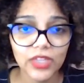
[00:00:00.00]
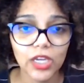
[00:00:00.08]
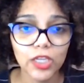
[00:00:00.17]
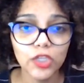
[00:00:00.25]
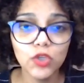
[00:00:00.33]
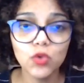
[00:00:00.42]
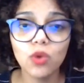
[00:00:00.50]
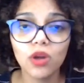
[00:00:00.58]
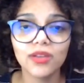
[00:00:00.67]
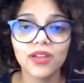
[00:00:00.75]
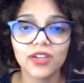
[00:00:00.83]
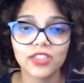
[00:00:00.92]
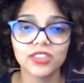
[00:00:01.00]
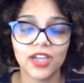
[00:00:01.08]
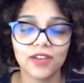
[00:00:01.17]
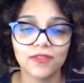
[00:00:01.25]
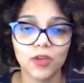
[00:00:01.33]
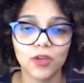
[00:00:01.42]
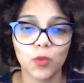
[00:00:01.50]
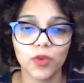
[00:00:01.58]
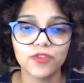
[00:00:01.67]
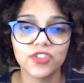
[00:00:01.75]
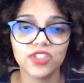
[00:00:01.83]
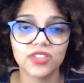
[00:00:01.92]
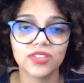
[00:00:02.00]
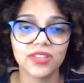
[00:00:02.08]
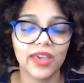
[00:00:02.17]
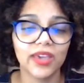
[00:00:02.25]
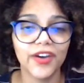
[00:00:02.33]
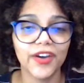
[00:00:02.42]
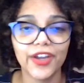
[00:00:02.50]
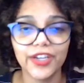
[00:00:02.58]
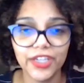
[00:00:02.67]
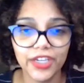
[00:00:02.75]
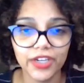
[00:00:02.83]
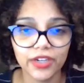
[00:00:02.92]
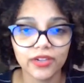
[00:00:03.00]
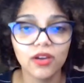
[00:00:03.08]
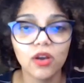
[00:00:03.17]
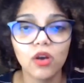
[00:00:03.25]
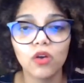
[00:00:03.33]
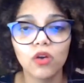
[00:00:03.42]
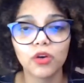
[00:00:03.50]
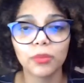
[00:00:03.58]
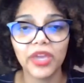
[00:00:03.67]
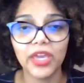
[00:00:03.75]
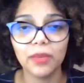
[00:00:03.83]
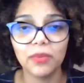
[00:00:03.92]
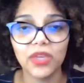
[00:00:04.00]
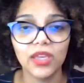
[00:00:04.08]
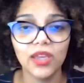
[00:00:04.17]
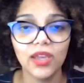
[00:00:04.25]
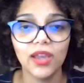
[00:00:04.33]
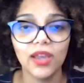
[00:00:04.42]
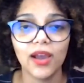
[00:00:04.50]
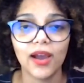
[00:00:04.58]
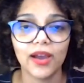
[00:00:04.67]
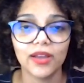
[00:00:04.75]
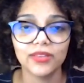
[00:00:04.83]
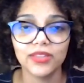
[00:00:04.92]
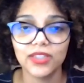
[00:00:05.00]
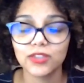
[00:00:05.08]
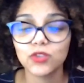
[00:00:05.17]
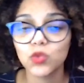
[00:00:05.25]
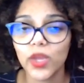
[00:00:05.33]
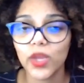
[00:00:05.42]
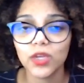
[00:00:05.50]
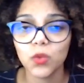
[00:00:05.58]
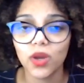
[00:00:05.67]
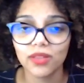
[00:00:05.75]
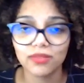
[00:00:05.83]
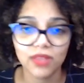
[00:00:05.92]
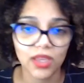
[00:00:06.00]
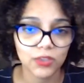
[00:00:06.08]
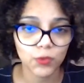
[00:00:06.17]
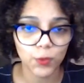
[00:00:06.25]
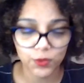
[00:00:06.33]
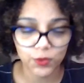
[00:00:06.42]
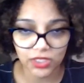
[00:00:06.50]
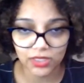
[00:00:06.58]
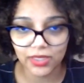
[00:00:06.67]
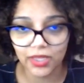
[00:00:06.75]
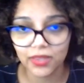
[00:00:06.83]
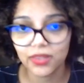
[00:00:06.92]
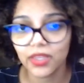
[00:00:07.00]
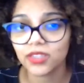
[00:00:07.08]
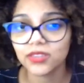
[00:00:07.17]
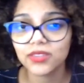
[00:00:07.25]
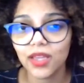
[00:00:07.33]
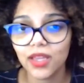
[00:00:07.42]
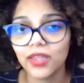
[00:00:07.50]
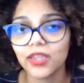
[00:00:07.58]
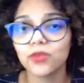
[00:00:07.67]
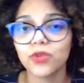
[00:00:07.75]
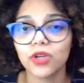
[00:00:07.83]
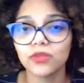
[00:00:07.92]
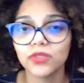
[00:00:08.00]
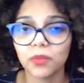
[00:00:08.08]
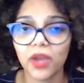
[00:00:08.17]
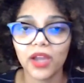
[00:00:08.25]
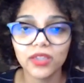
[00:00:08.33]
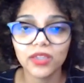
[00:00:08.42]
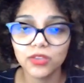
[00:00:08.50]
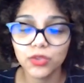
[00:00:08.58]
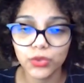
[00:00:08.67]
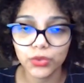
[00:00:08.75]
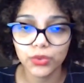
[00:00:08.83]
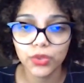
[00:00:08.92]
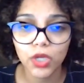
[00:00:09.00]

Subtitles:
you won't learn Java with just like a year or maybe this 21 days routine that they are selling around the market too.